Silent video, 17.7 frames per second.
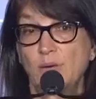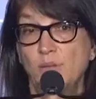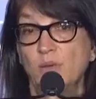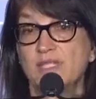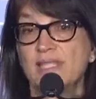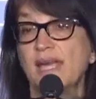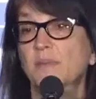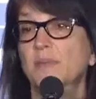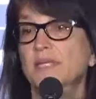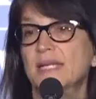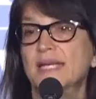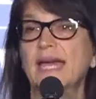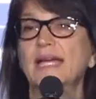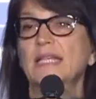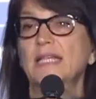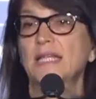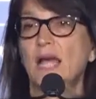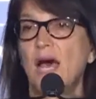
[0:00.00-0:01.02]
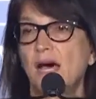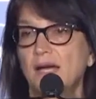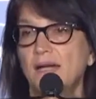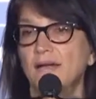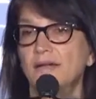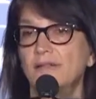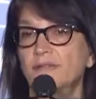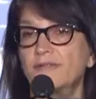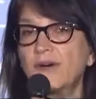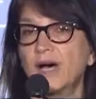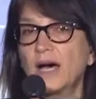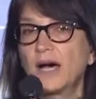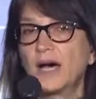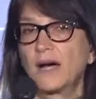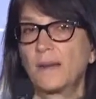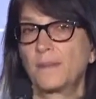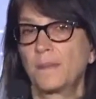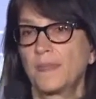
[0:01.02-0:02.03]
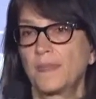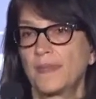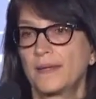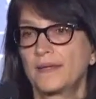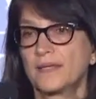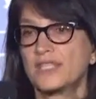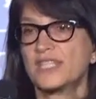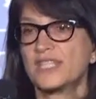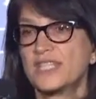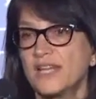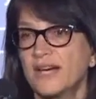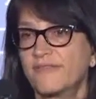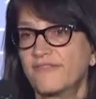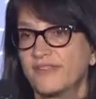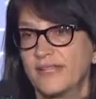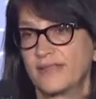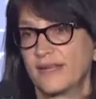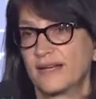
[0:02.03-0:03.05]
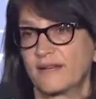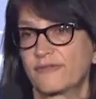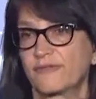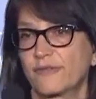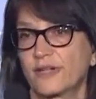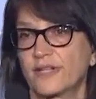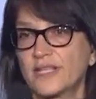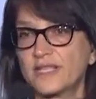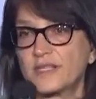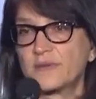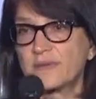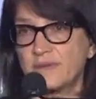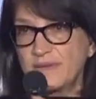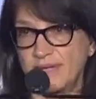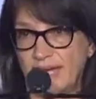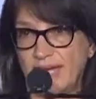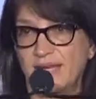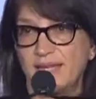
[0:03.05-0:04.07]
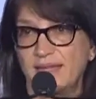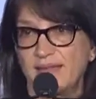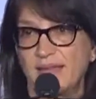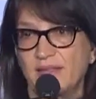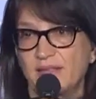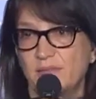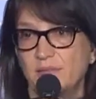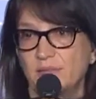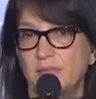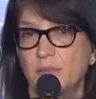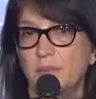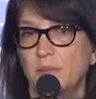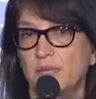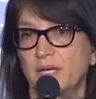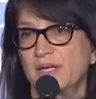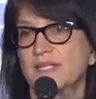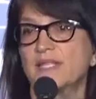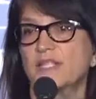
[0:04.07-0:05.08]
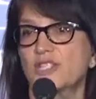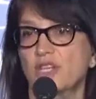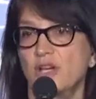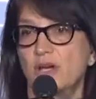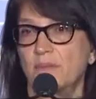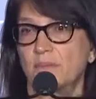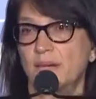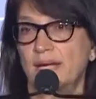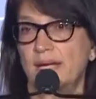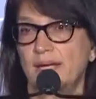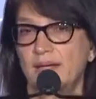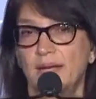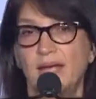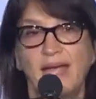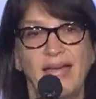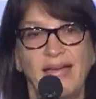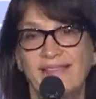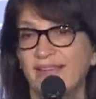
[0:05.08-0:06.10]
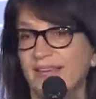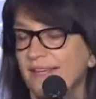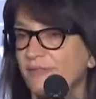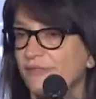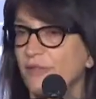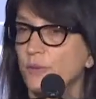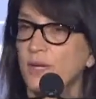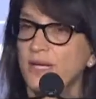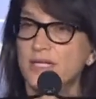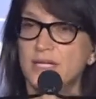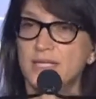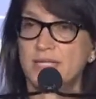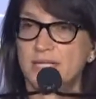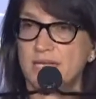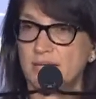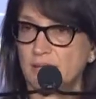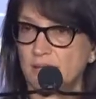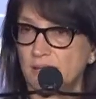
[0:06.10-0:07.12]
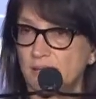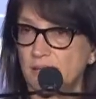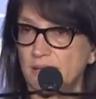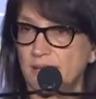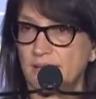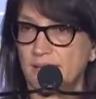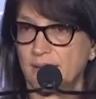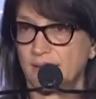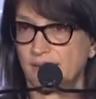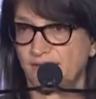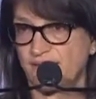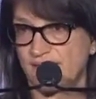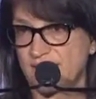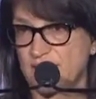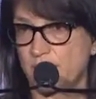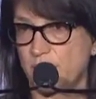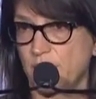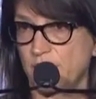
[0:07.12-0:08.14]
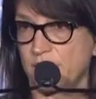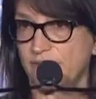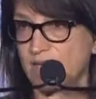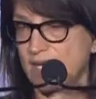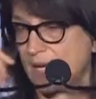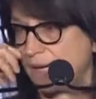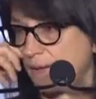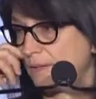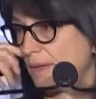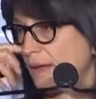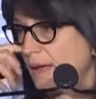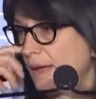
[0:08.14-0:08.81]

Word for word: was able to get a lot of uh, stuff in there for his eighty thousand people because he's Sean Penn. And like if you went to dinner in the fancy part of town,